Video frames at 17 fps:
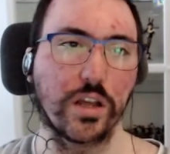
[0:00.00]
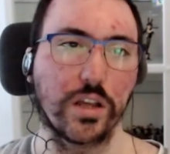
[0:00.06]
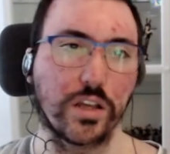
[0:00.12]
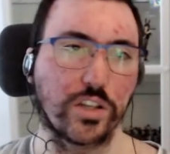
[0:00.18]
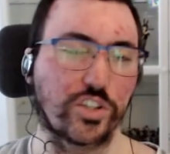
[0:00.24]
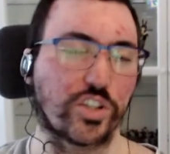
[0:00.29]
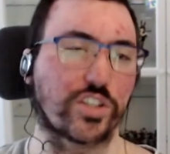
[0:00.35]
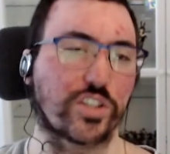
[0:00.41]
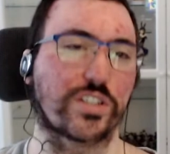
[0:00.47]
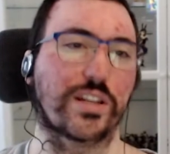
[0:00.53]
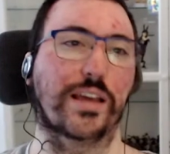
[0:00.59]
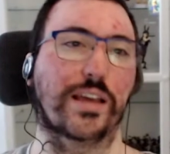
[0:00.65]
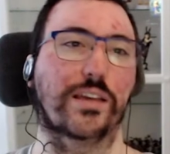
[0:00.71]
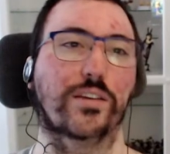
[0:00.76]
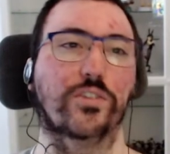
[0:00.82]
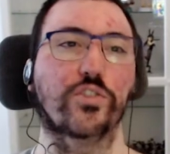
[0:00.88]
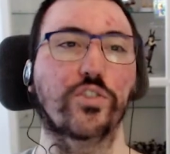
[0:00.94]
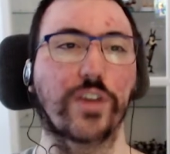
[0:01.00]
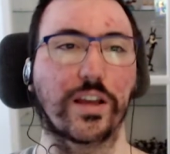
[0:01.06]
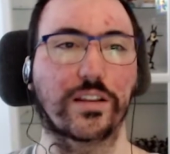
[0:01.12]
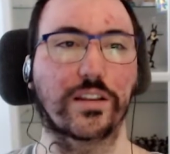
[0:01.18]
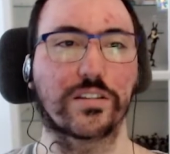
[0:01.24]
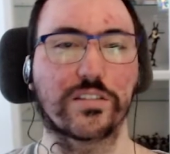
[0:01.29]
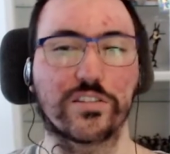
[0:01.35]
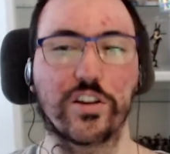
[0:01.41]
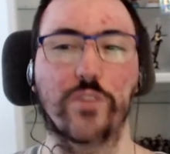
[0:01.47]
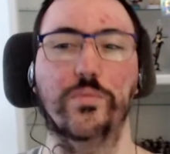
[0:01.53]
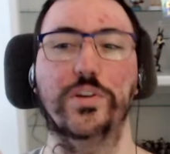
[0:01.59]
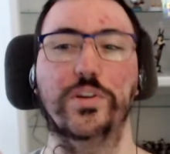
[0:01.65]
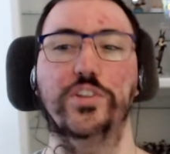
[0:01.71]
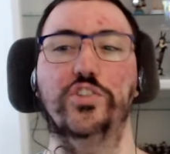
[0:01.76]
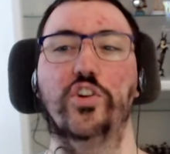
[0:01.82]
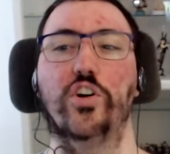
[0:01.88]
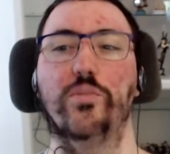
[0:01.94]
Just like you get some
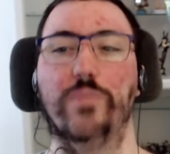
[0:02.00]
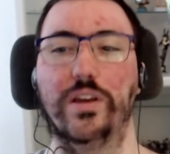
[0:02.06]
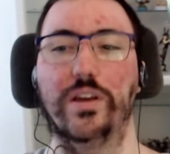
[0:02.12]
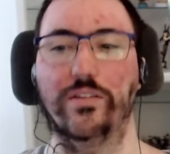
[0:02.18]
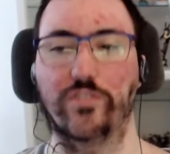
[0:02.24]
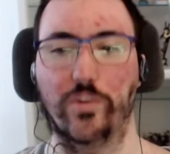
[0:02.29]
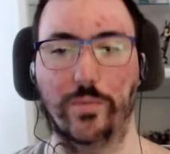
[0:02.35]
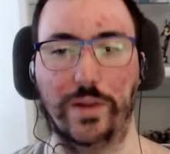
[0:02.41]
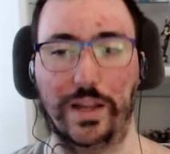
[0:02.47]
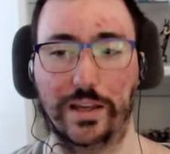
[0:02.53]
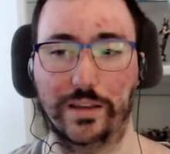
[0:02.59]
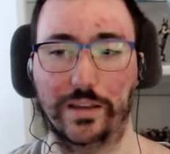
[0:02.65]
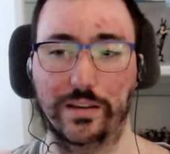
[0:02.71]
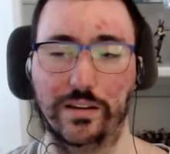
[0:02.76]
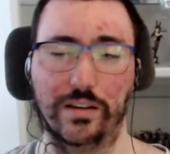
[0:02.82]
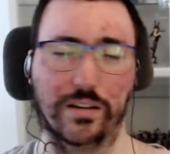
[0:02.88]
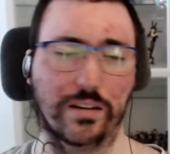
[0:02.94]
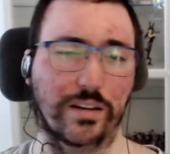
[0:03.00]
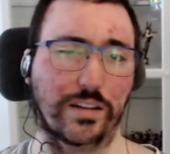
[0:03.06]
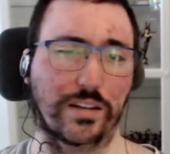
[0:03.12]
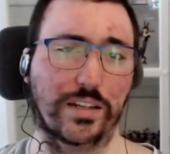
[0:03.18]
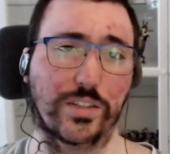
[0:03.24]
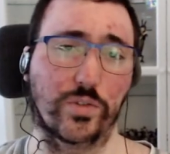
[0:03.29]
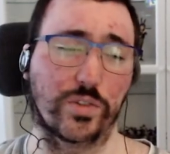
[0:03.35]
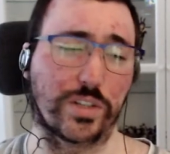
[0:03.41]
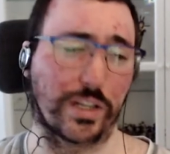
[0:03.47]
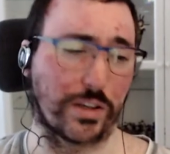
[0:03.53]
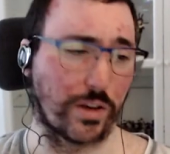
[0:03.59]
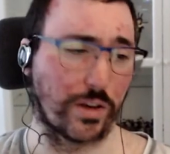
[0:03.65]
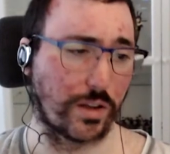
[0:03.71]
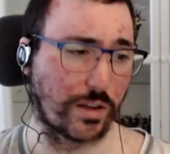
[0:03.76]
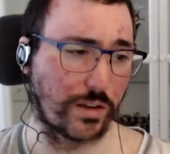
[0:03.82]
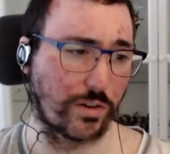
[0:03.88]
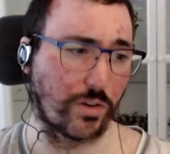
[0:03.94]
enjoyment from like, oh god, this was like
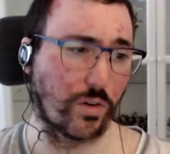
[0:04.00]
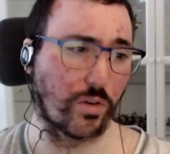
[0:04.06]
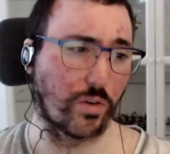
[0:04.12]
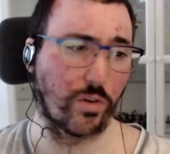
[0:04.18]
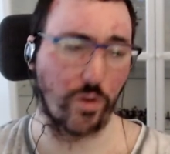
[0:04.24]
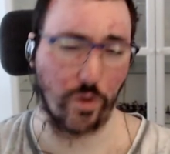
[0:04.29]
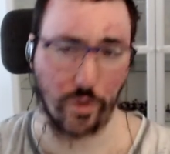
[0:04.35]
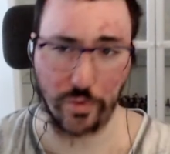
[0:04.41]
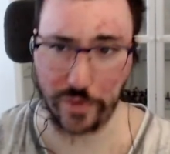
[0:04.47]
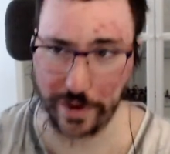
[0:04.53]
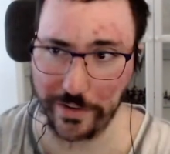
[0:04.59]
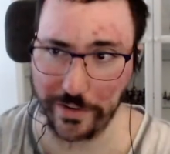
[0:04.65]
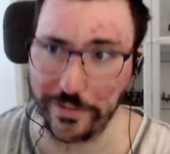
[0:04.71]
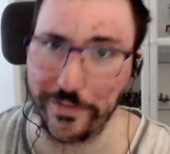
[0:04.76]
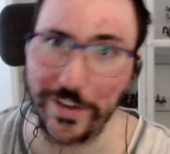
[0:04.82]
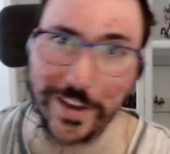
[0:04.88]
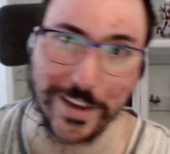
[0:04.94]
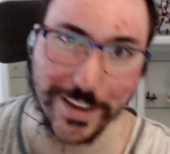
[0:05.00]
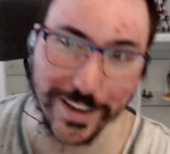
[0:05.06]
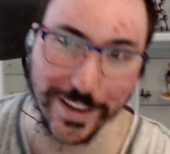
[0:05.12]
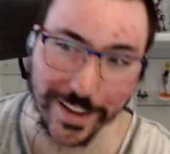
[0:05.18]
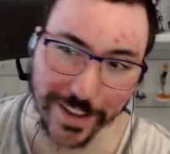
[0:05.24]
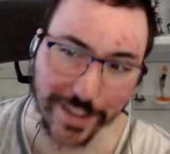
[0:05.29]
horrific,